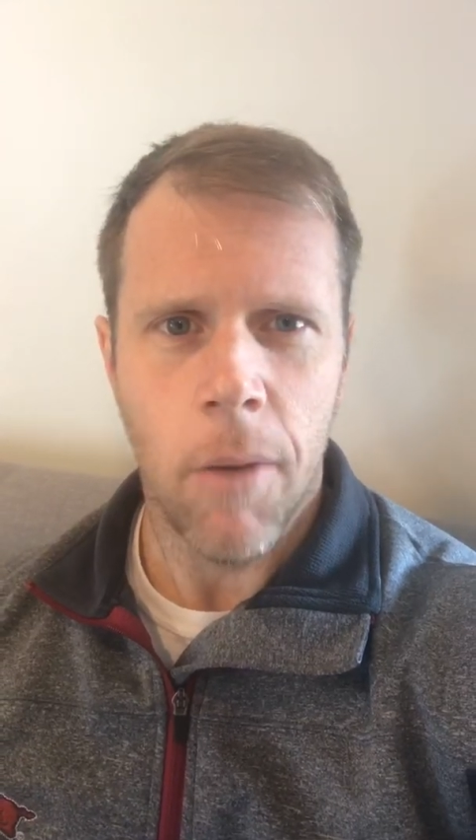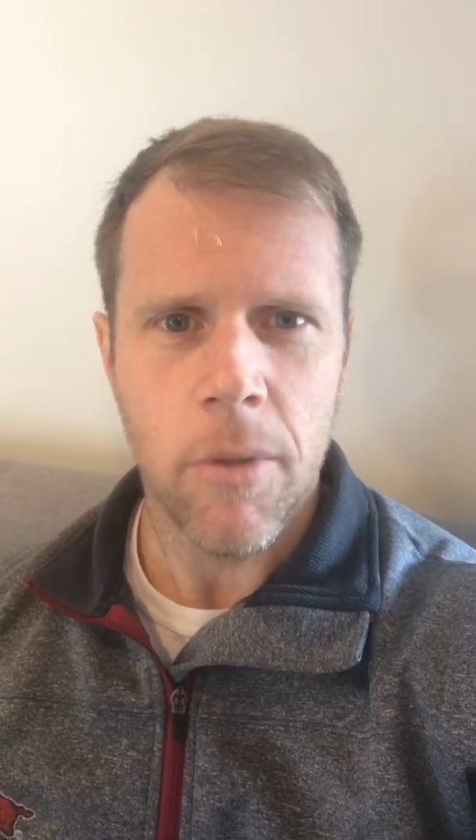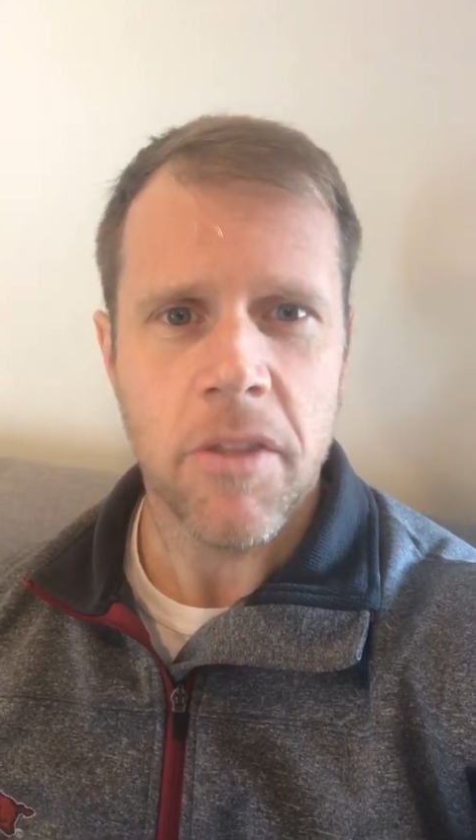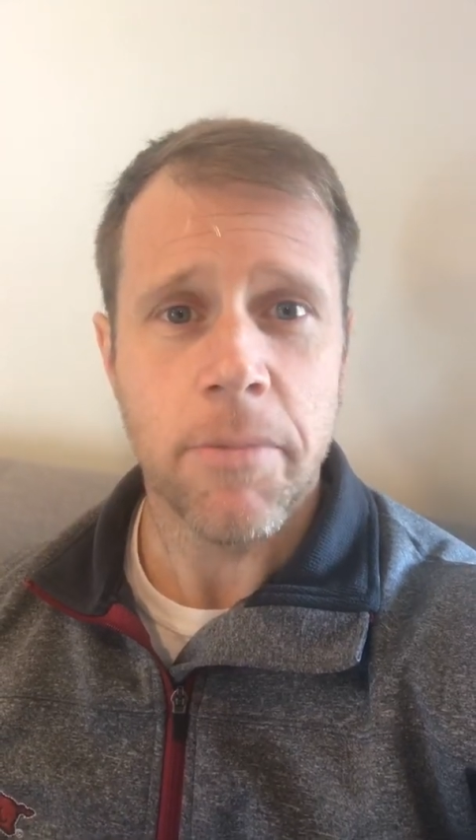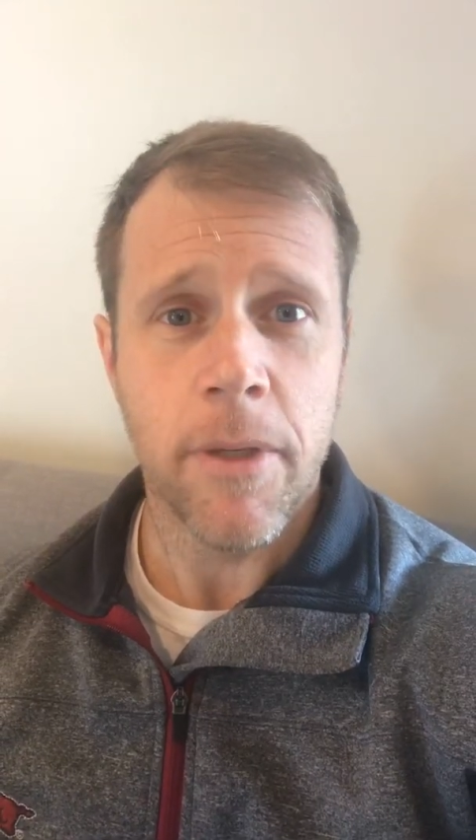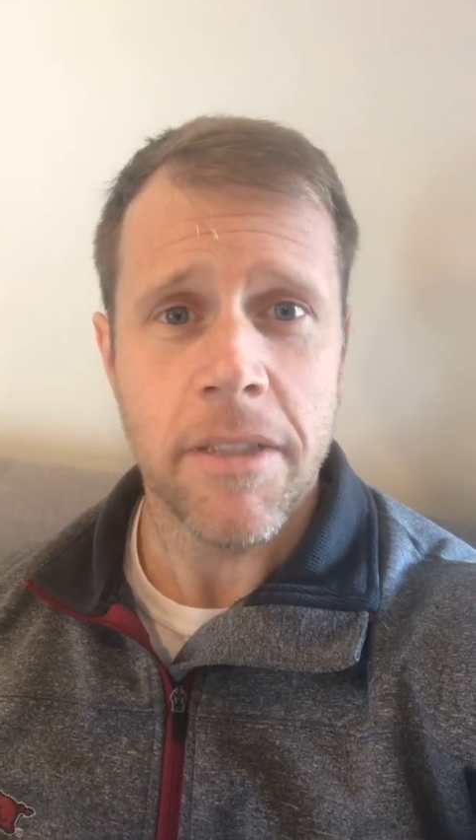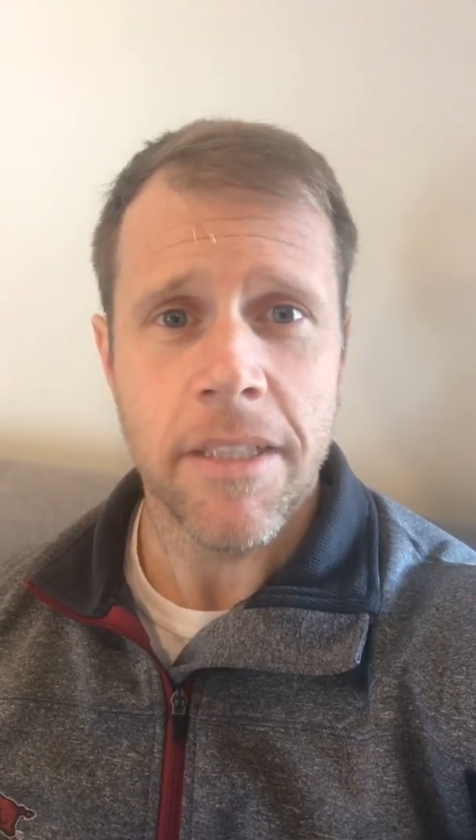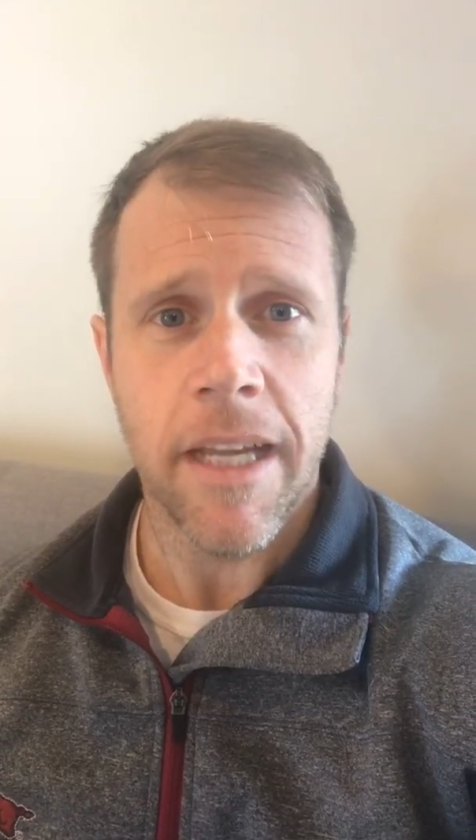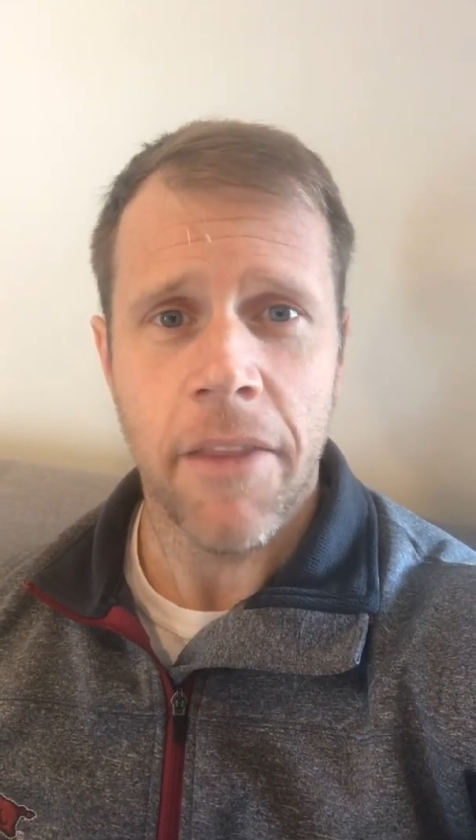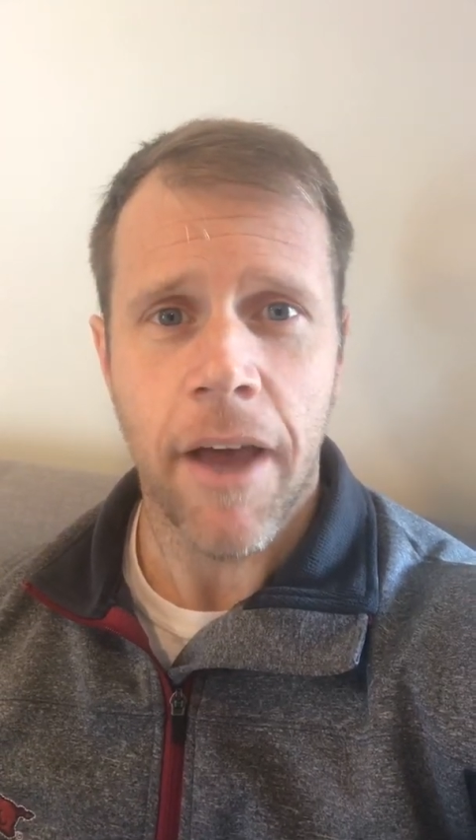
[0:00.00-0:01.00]
almost
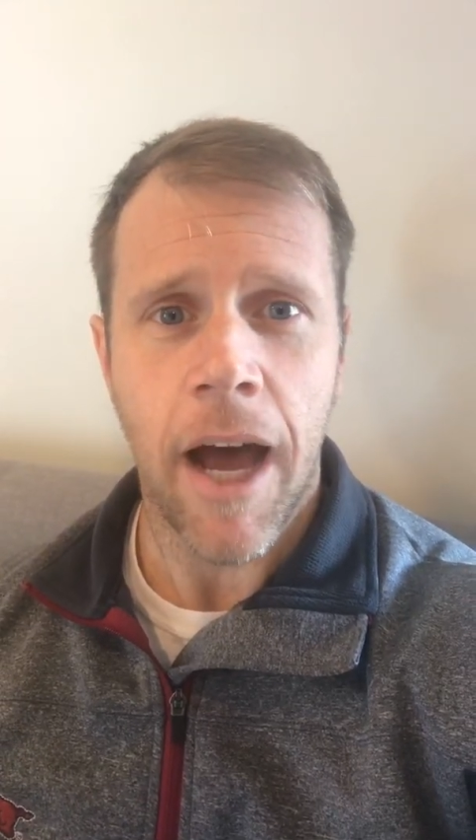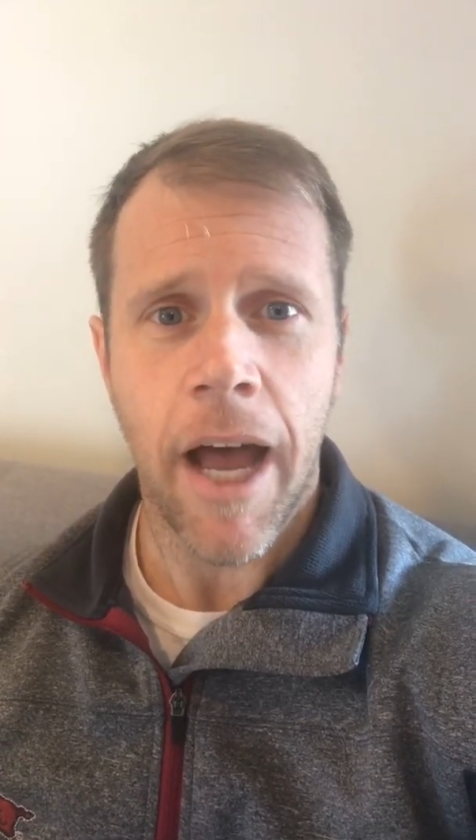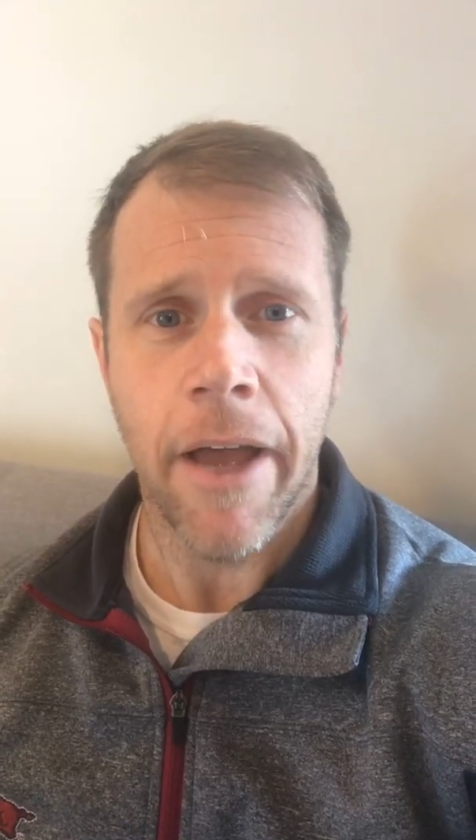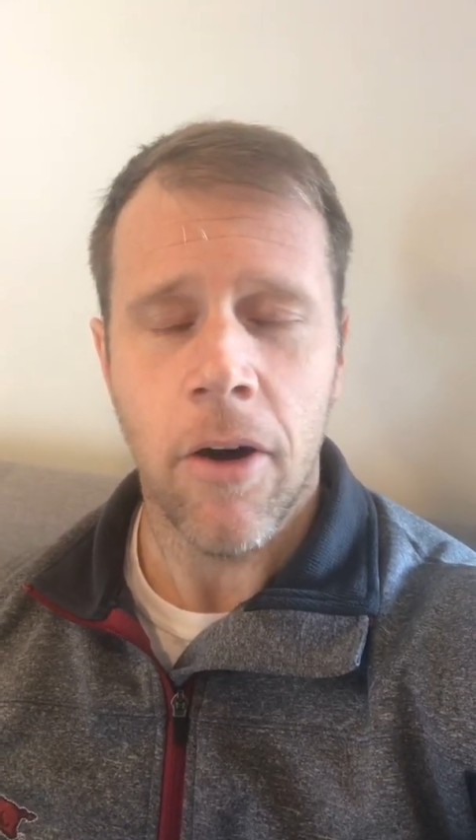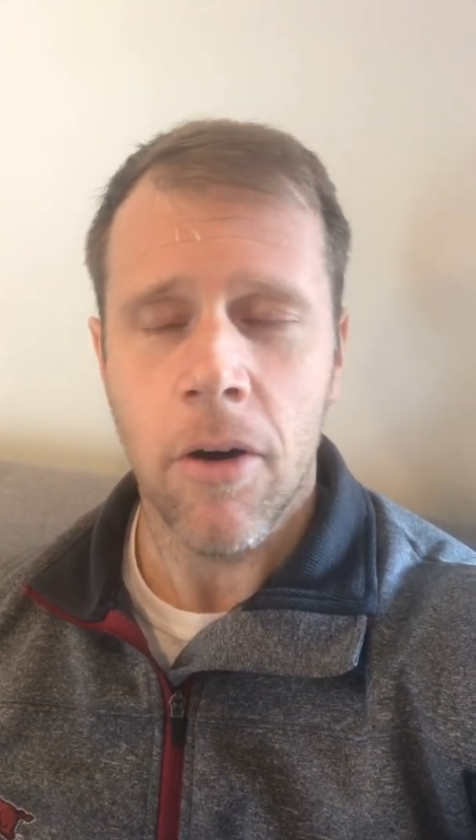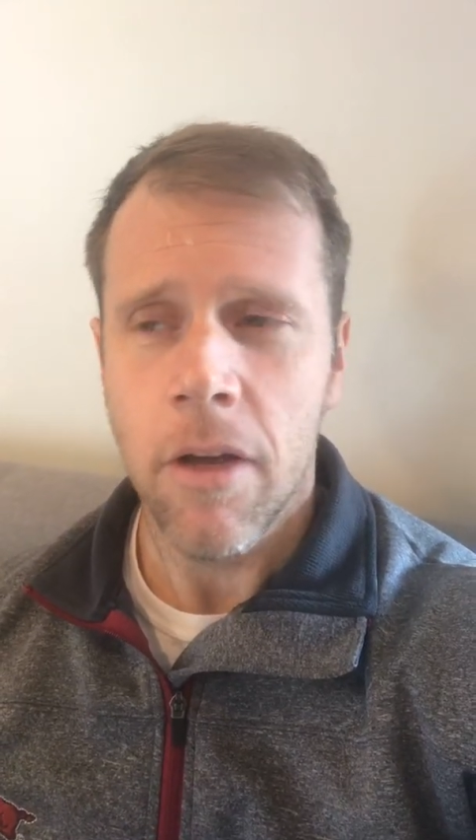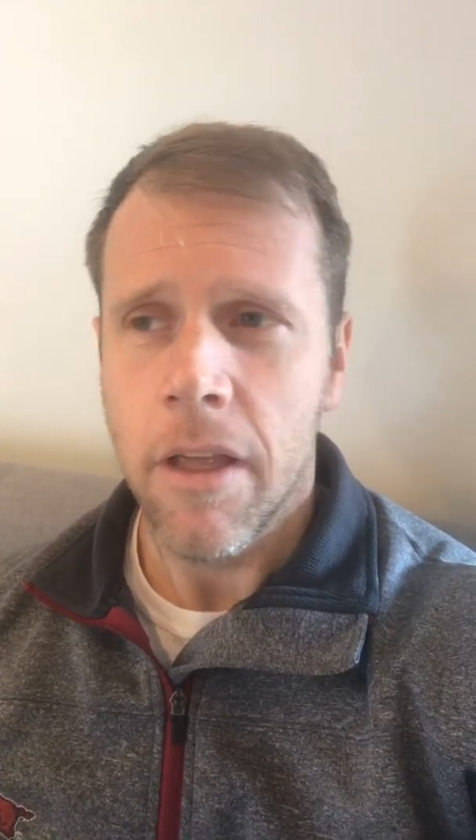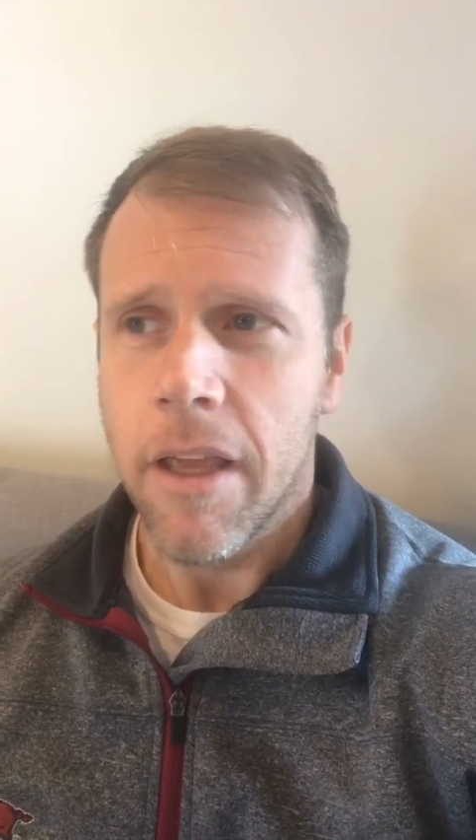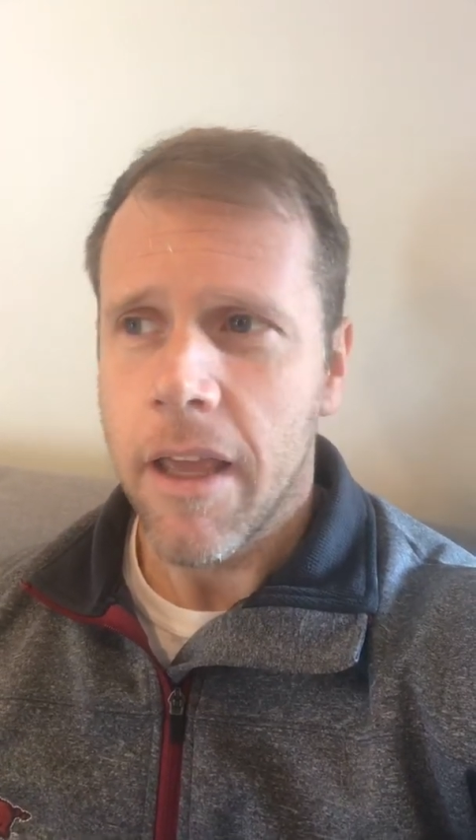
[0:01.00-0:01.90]
sprinting down the aisle,